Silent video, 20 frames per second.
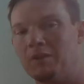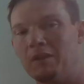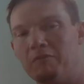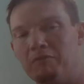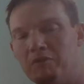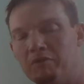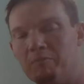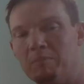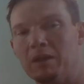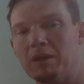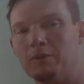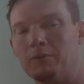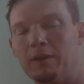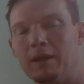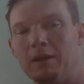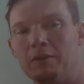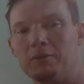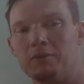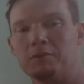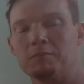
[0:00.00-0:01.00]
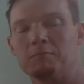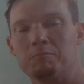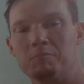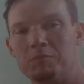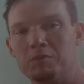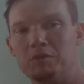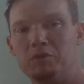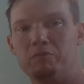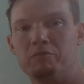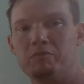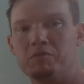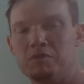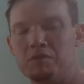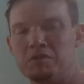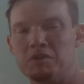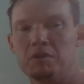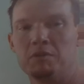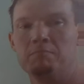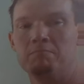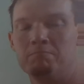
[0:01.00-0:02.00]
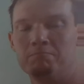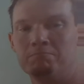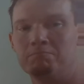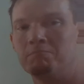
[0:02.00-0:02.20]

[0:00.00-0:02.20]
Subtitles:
if you've been around, you should